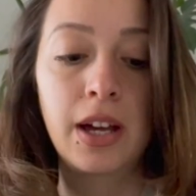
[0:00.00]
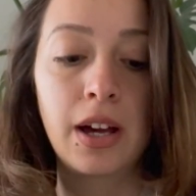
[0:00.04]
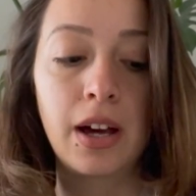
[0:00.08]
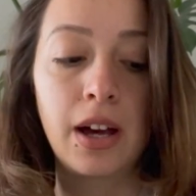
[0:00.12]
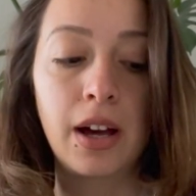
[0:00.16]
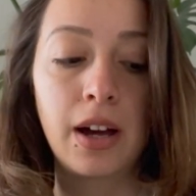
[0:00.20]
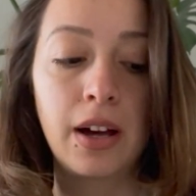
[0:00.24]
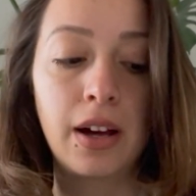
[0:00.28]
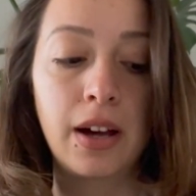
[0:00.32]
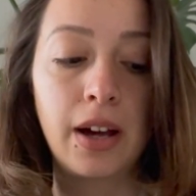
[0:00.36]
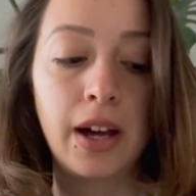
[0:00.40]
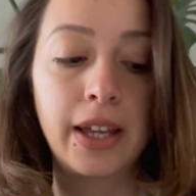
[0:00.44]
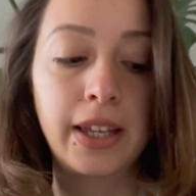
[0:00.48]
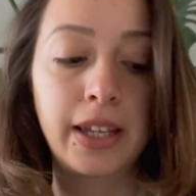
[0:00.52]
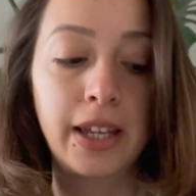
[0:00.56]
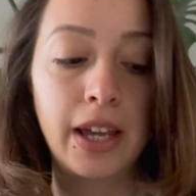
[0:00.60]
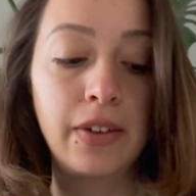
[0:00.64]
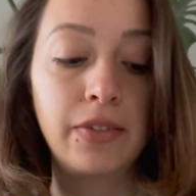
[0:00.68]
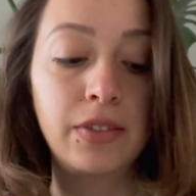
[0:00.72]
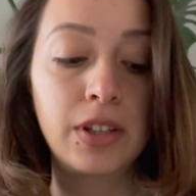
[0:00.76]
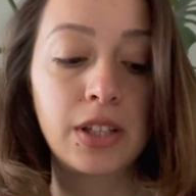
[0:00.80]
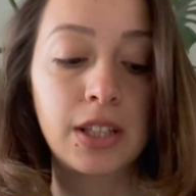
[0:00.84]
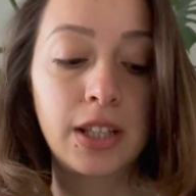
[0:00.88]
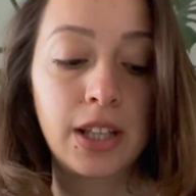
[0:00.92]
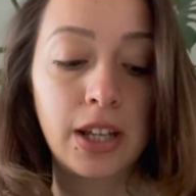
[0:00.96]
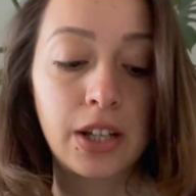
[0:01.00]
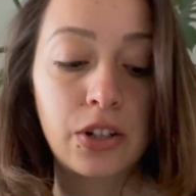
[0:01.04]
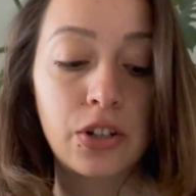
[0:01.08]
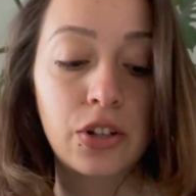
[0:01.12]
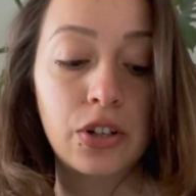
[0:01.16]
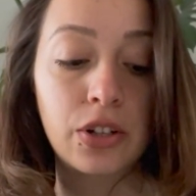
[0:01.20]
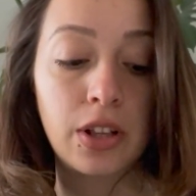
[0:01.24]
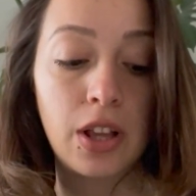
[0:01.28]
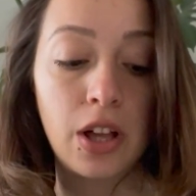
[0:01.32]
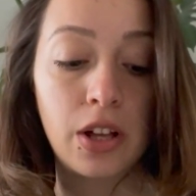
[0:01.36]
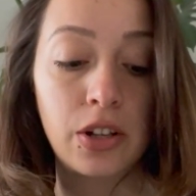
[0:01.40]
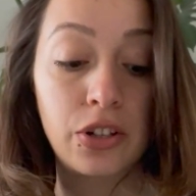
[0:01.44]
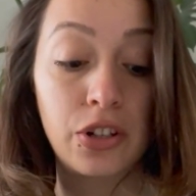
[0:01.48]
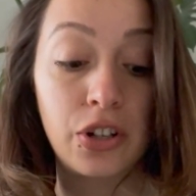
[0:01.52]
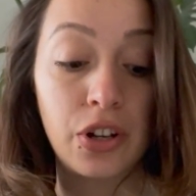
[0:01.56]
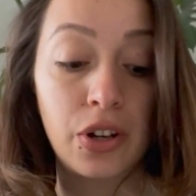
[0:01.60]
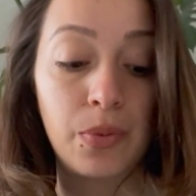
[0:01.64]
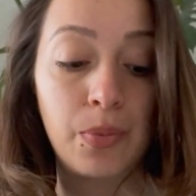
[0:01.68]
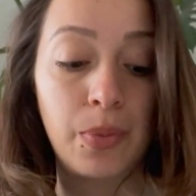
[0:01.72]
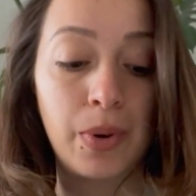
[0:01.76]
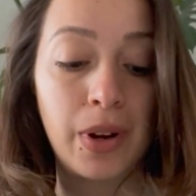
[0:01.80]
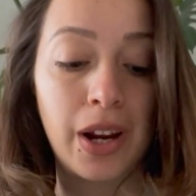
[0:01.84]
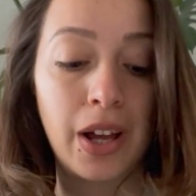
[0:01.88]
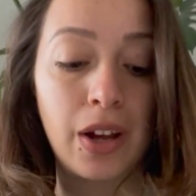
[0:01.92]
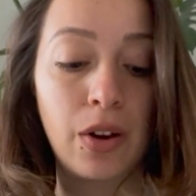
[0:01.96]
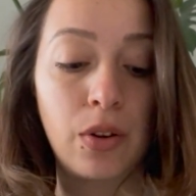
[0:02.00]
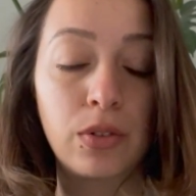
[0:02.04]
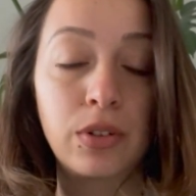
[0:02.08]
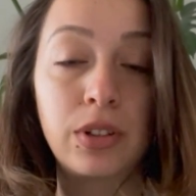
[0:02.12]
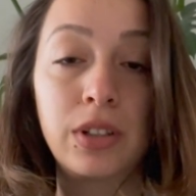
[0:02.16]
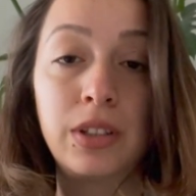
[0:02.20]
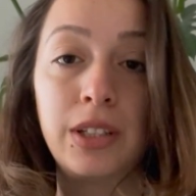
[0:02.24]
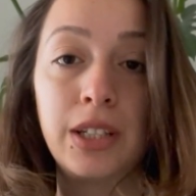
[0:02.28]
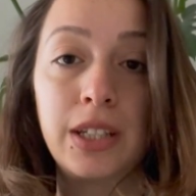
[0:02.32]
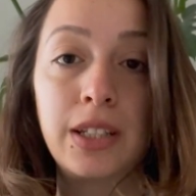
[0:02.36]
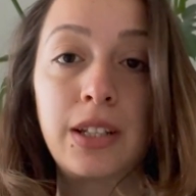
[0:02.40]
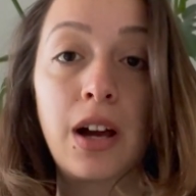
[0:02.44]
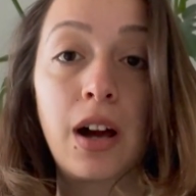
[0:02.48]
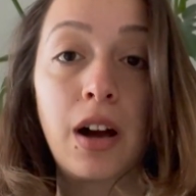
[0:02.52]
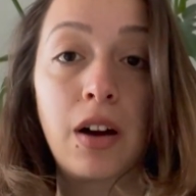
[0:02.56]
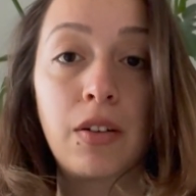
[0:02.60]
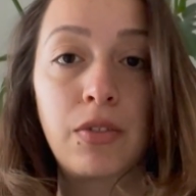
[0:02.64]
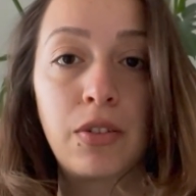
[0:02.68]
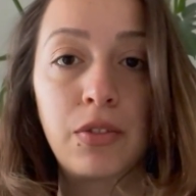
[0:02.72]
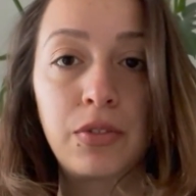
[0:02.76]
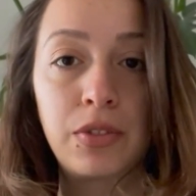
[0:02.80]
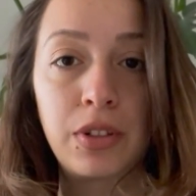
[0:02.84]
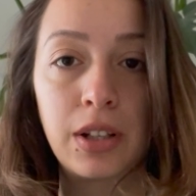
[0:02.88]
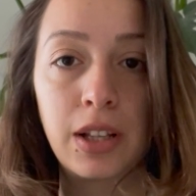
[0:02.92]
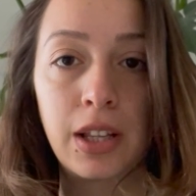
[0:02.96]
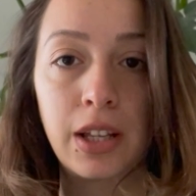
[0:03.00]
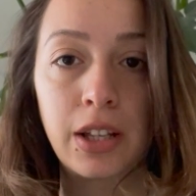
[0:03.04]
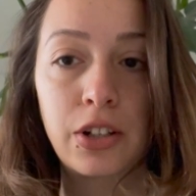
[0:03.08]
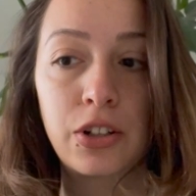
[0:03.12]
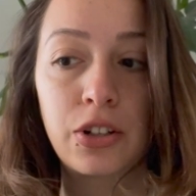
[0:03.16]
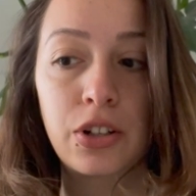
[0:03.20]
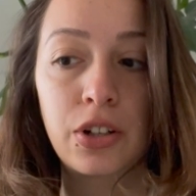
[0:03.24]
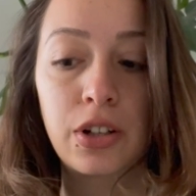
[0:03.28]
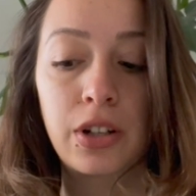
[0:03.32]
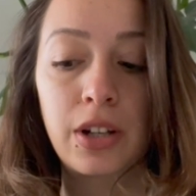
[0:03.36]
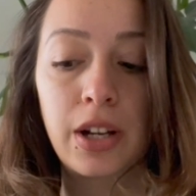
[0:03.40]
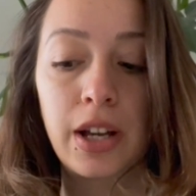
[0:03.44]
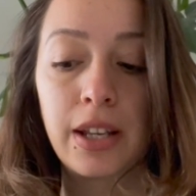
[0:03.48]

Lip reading: I gave this lecture last year, but I only did half of the lecture,